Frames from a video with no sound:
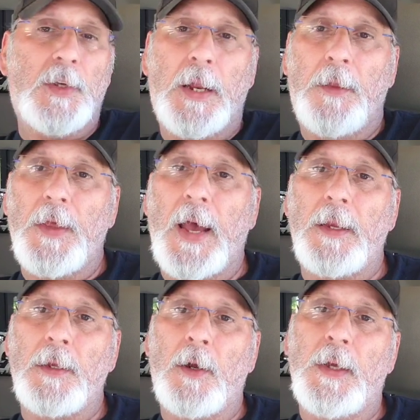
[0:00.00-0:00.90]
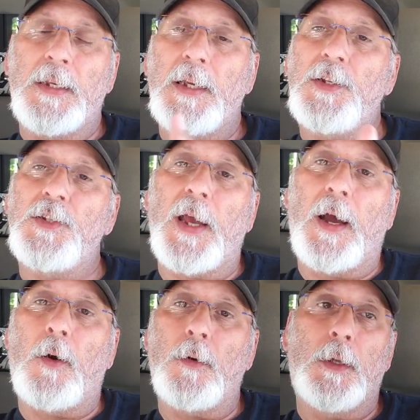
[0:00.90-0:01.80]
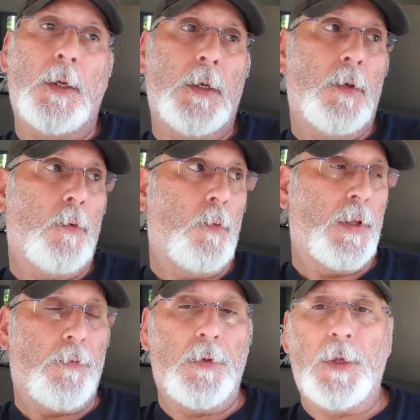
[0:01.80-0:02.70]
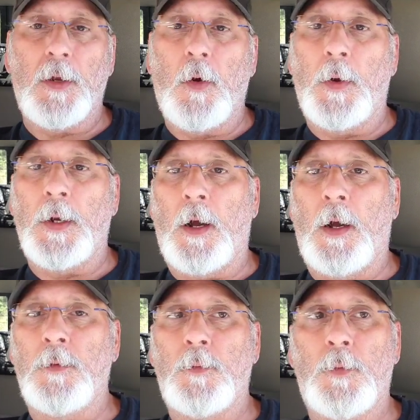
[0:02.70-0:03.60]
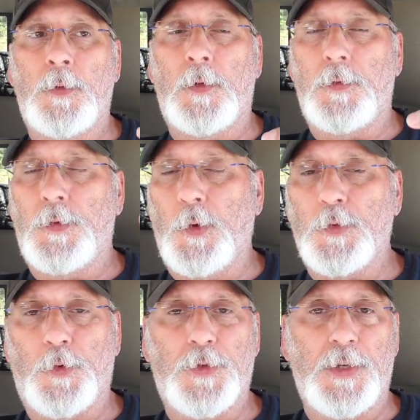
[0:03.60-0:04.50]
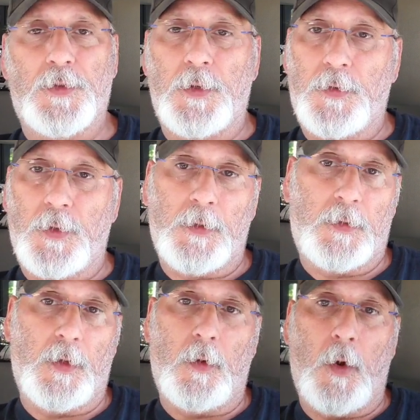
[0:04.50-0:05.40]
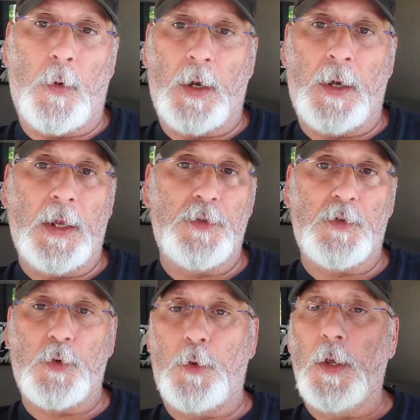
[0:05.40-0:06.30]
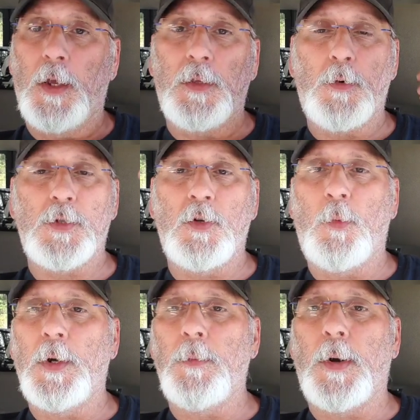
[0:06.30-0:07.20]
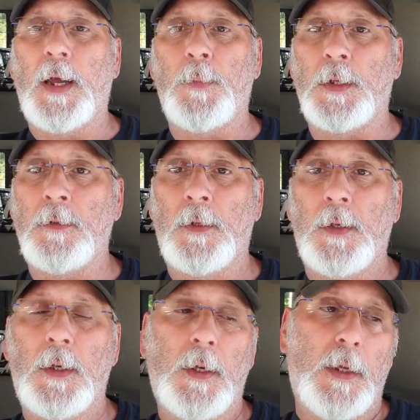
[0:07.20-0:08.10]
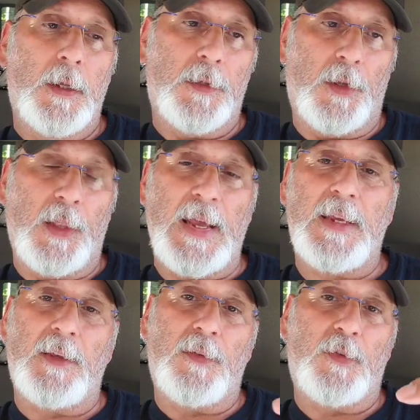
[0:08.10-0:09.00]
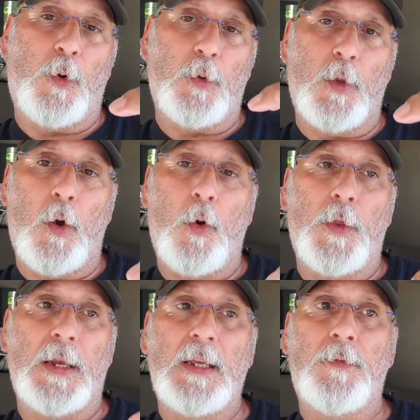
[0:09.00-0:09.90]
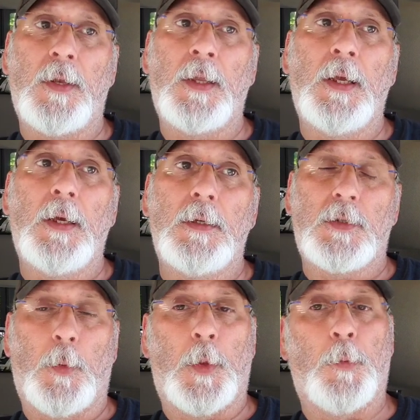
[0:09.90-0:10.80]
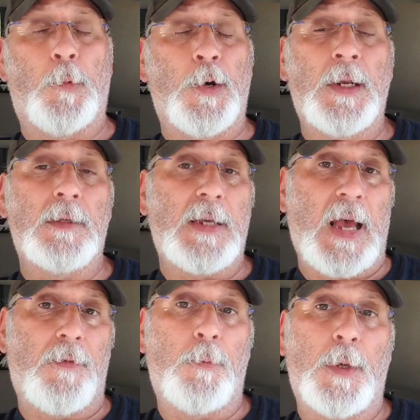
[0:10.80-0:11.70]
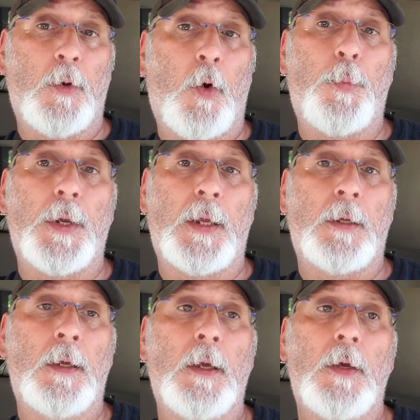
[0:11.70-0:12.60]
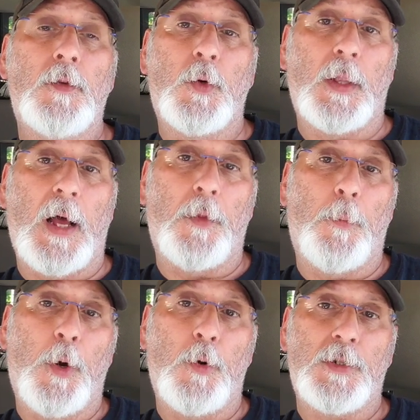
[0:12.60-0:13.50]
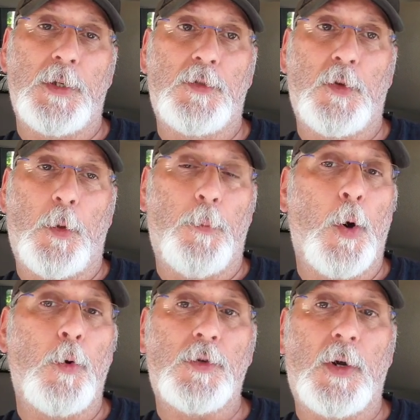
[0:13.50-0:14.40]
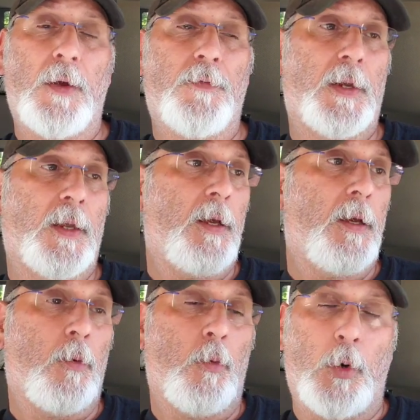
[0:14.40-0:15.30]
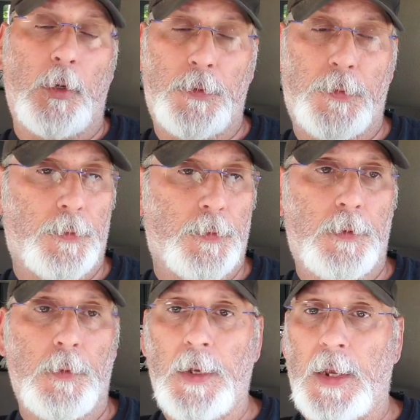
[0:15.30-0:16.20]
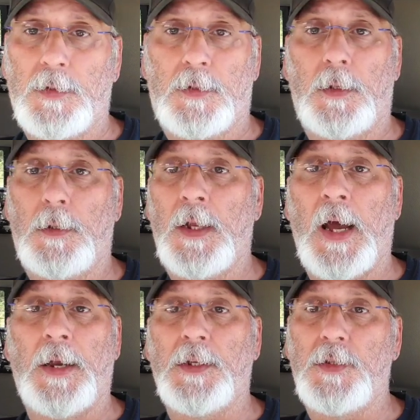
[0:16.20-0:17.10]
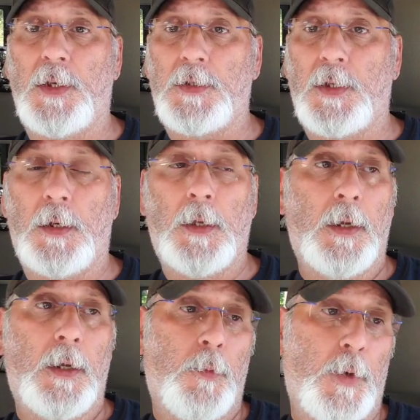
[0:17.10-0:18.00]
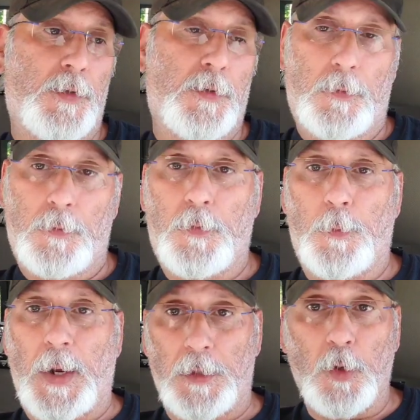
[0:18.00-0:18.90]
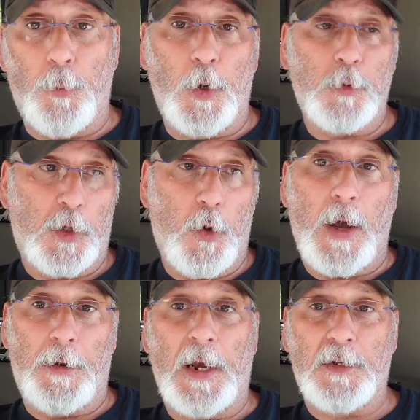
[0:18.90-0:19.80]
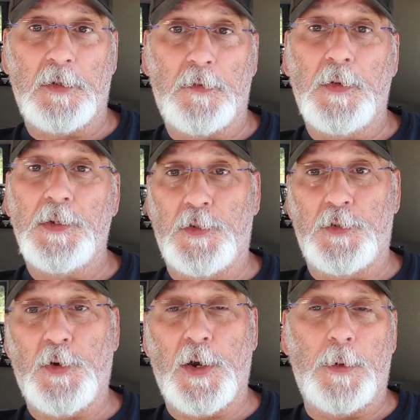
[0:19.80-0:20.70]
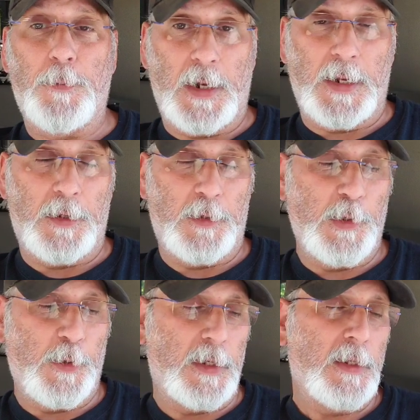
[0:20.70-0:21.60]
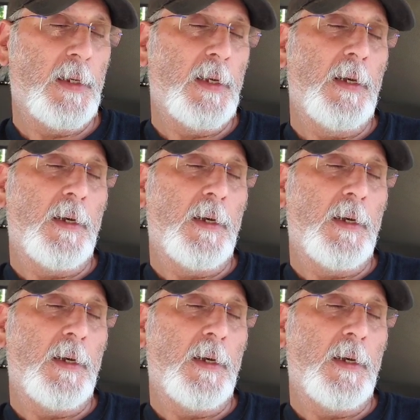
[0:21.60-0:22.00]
outside of that, you know, it gets you out with everything going on, with the social distancing still going on. As you saw, there was nobody by me. The lake is so low that even some of the marinas haven't been opening to allow the boats in, so the boat traffic was next to non-existent, which for my little boat to go out and actually fish is great, but I didn't do it.